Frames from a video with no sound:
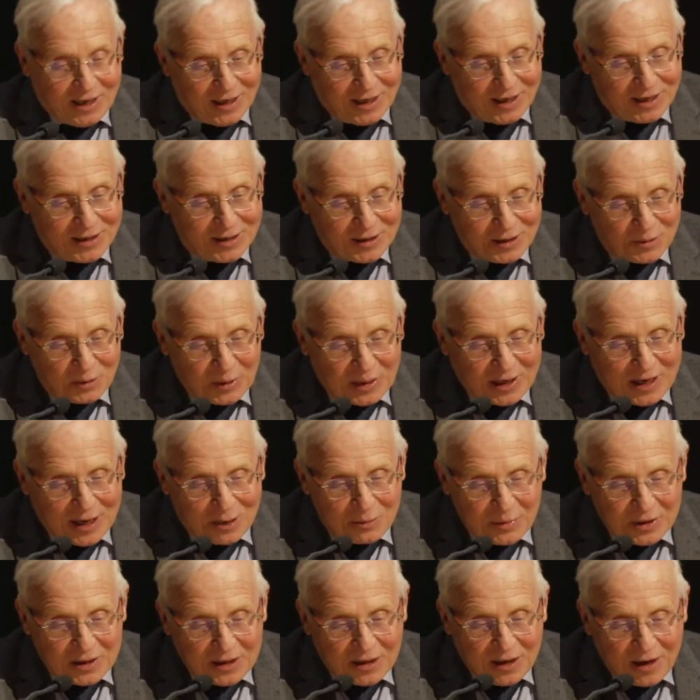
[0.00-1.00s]
it is
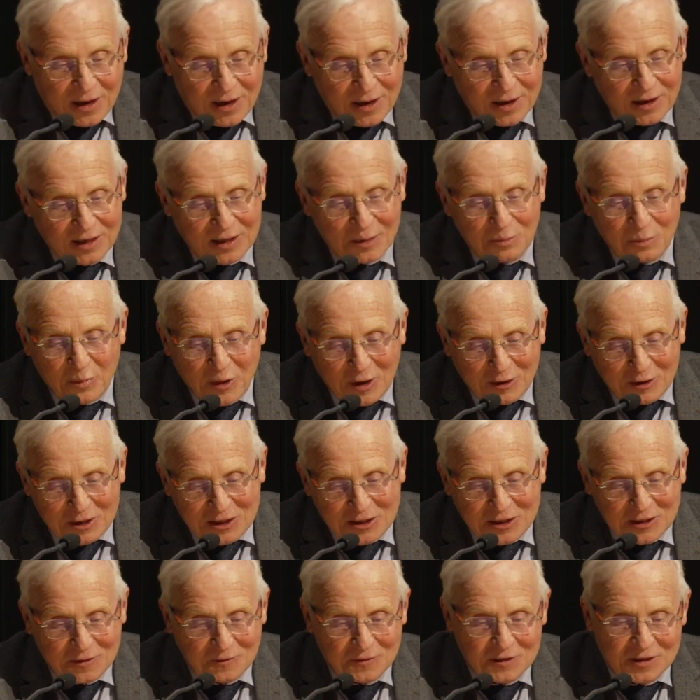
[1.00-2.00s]
becoming
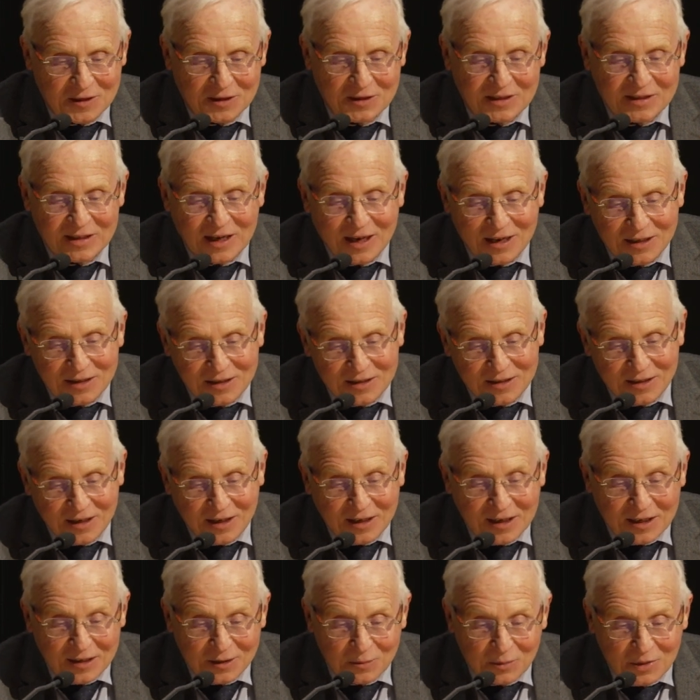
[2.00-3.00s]
imperative that science
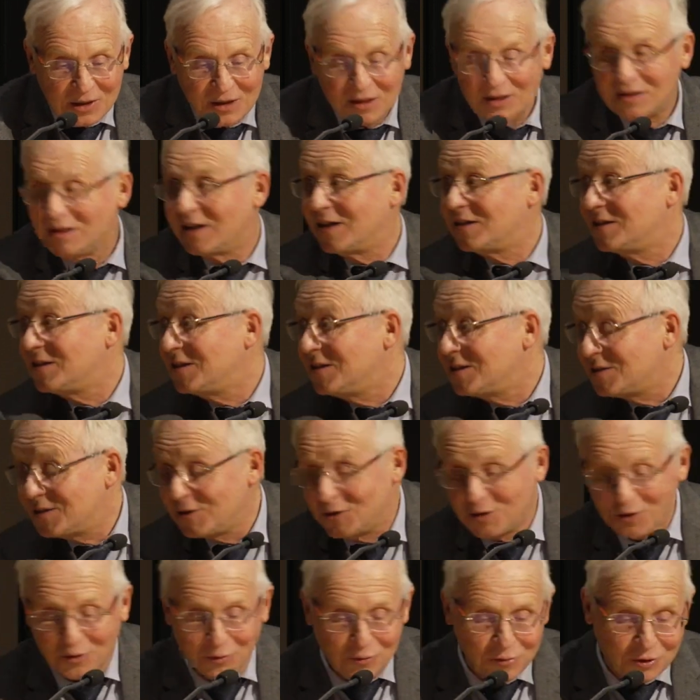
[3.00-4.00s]
academies and
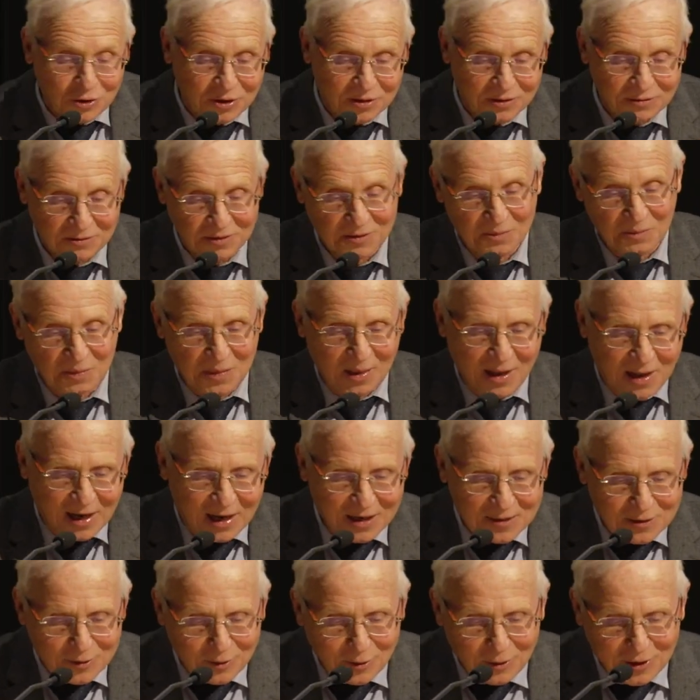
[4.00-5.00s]
institutions
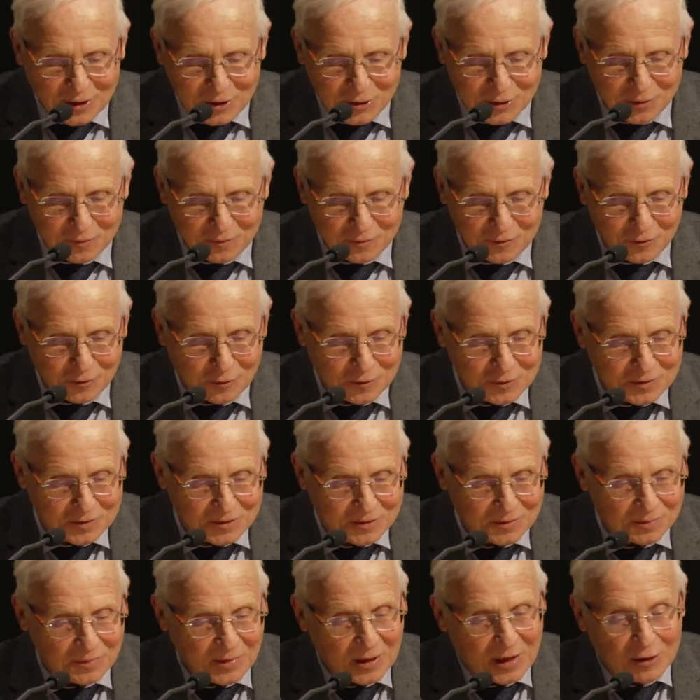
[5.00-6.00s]
as Collège de
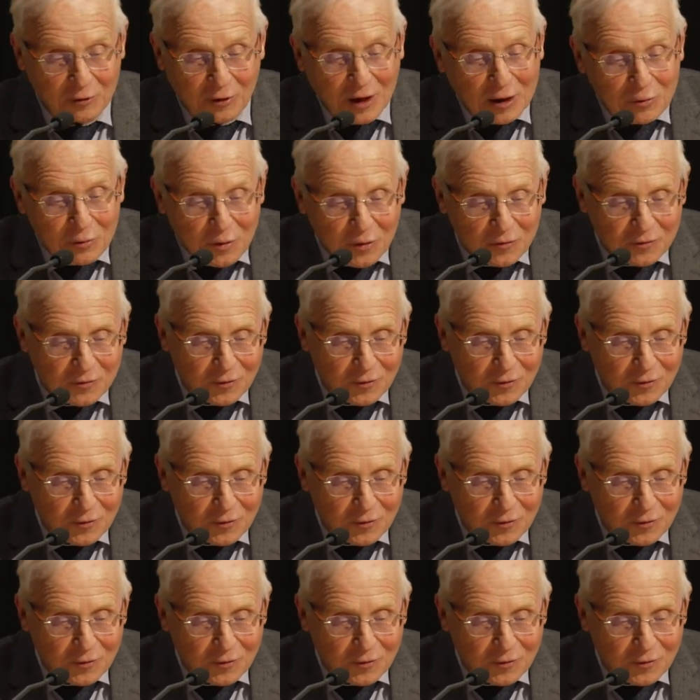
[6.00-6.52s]
France around the